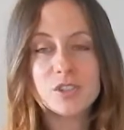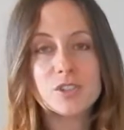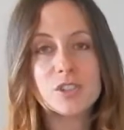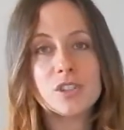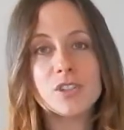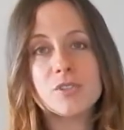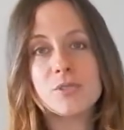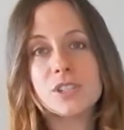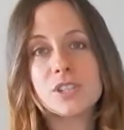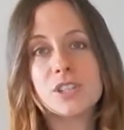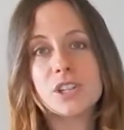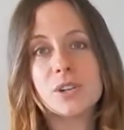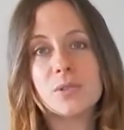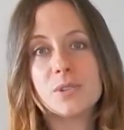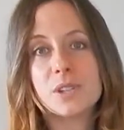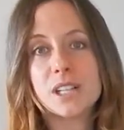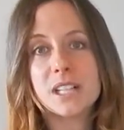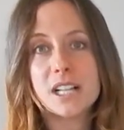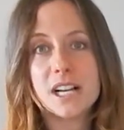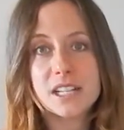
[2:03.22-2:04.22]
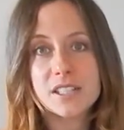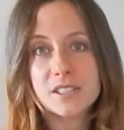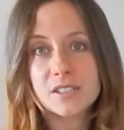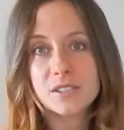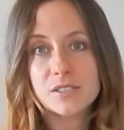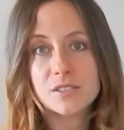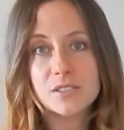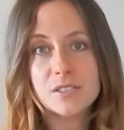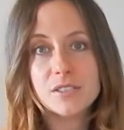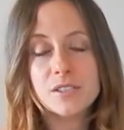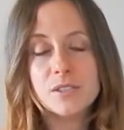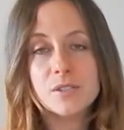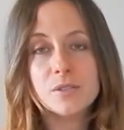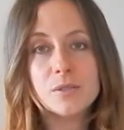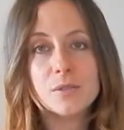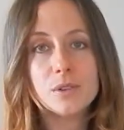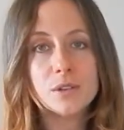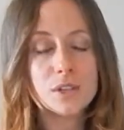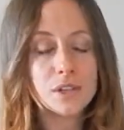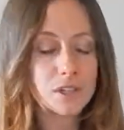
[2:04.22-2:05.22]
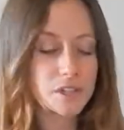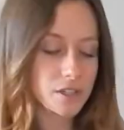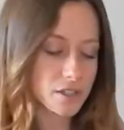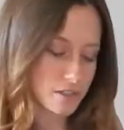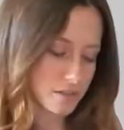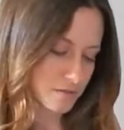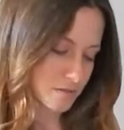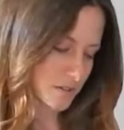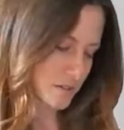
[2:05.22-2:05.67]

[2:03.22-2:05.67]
you can always go with classical or